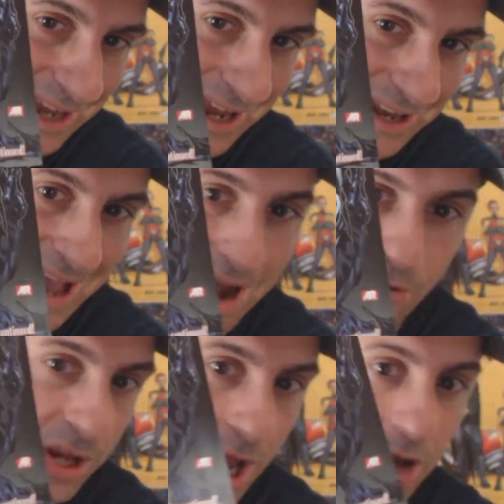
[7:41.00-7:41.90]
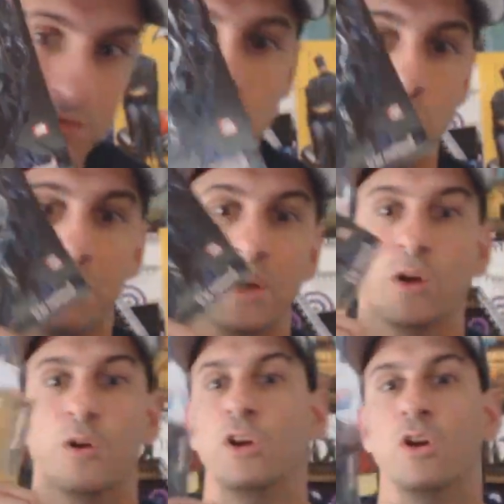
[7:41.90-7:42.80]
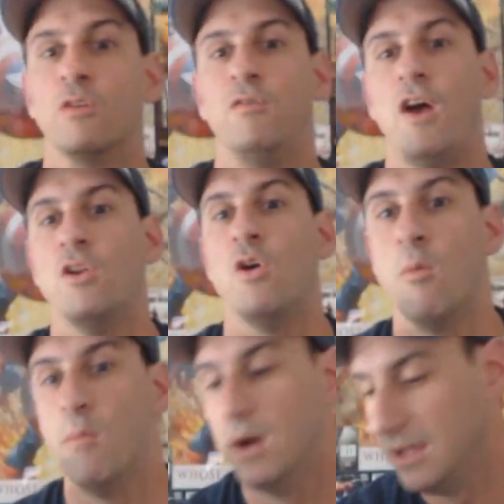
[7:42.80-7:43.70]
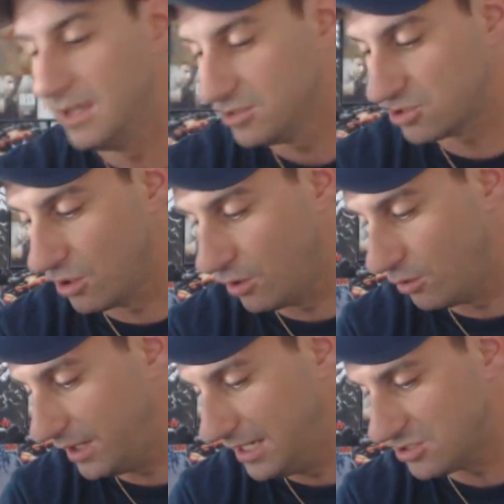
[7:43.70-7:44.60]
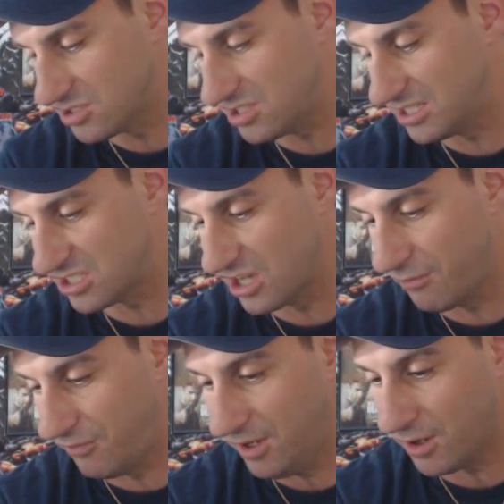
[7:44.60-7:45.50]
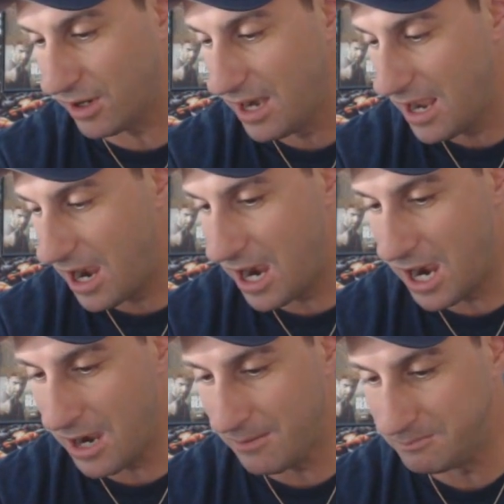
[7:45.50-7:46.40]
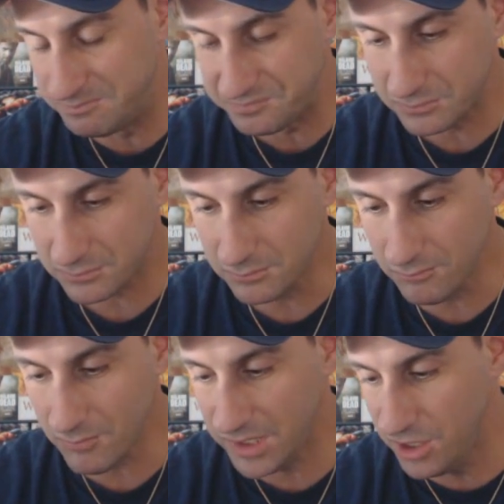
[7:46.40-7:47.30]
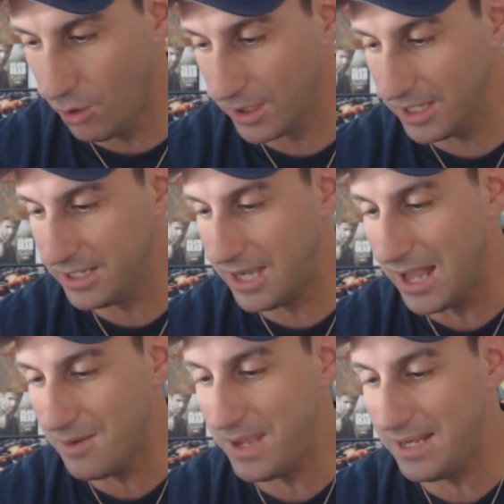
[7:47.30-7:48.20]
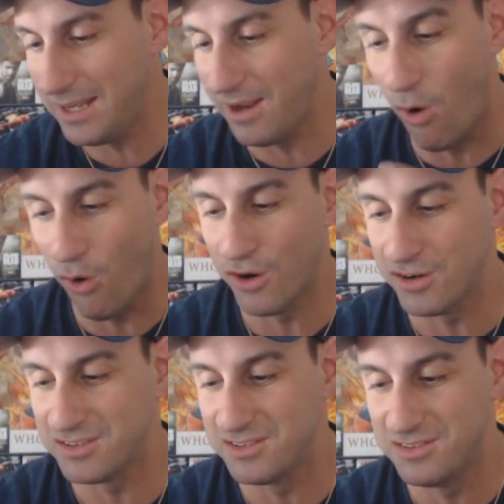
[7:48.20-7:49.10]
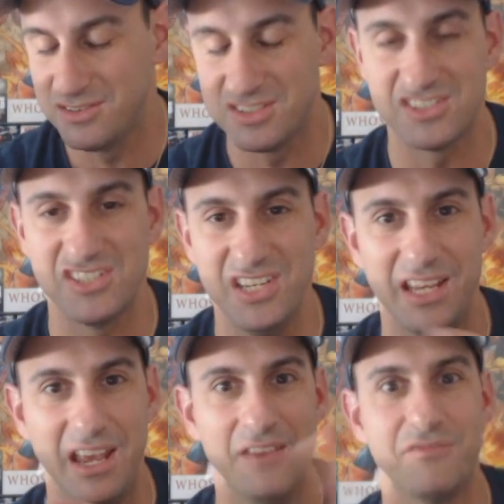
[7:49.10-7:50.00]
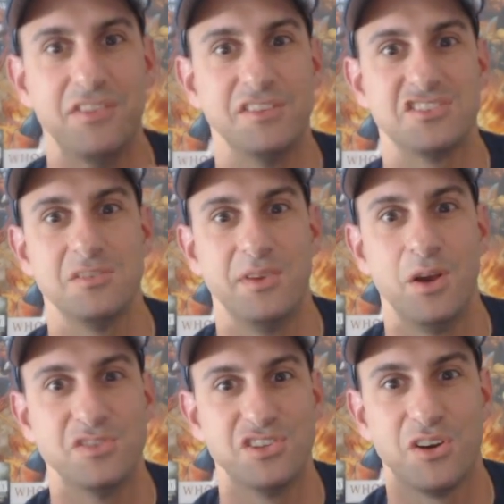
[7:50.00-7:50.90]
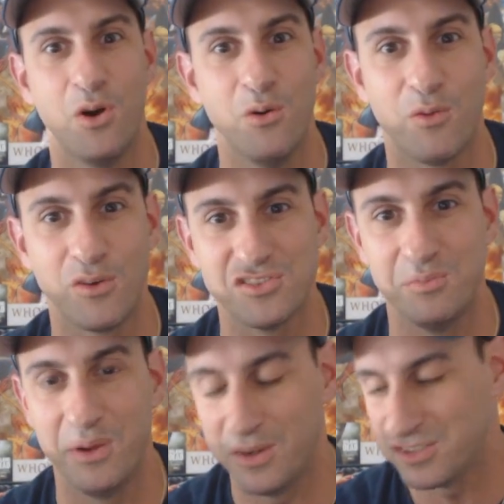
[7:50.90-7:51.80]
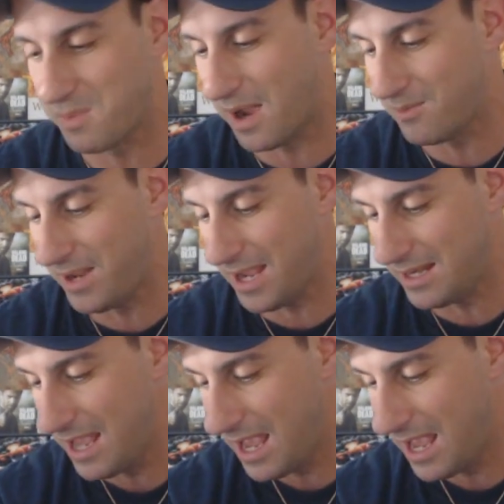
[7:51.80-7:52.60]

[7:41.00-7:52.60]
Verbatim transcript: And now we have Superior Venom. So, interesting stuff here. You know, it kind of made it hard to see if the symbiote took over Superior Spider-Man.